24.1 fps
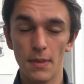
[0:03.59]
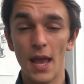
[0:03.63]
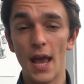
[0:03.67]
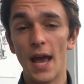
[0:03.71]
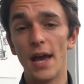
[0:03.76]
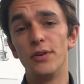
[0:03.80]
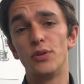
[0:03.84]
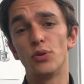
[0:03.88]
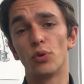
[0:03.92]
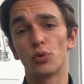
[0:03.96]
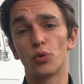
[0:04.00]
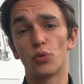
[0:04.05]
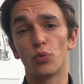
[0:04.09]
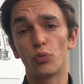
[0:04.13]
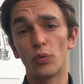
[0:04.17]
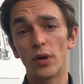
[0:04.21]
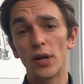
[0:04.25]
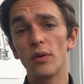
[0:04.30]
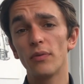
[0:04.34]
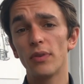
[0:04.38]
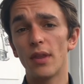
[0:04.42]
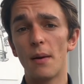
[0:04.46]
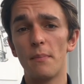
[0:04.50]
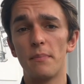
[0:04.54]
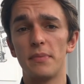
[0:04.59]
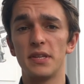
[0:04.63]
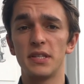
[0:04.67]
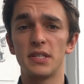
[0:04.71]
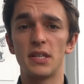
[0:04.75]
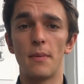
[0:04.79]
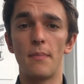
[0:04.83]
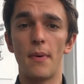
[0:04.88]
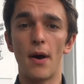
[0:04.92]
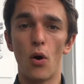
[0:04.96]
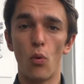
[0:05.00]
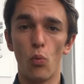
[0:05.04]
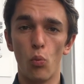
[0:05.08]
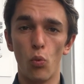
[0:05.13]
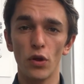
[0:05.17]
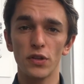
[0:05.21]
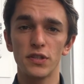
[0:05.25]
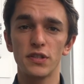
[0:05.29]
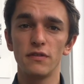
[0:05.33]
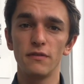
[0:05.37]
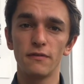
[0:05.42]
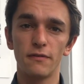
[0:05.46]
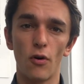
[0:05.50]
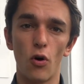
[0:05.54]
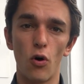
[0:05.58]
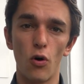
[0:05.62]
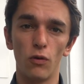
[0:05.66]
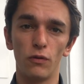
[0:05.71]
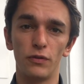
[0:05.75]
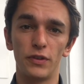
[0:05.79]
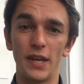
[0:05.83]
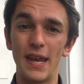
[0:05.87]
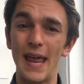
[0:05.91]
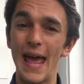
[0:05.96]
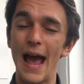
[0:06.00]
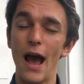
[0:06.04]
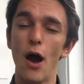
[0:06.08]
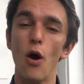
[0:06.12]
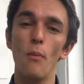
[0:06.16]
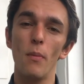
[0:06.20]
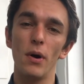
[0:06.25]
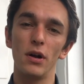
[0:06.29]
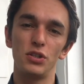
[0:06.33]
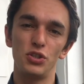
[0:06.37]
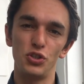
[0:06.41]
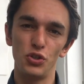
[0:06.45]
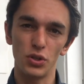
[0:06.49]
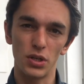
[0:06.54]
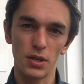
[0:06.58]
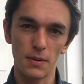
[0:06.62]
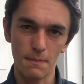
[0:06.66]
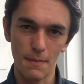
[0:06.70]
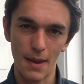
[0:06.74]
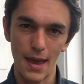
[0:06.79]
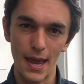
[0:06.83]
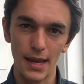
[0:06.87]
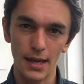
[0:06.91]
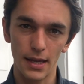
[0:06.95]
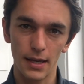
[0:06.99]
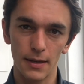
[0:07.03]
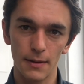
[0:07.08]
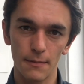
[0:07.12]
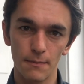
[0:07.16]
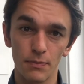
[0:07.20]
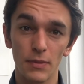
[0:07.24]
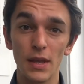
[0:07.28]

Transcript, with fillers: and talked real numbers about what's involved and how much you can make.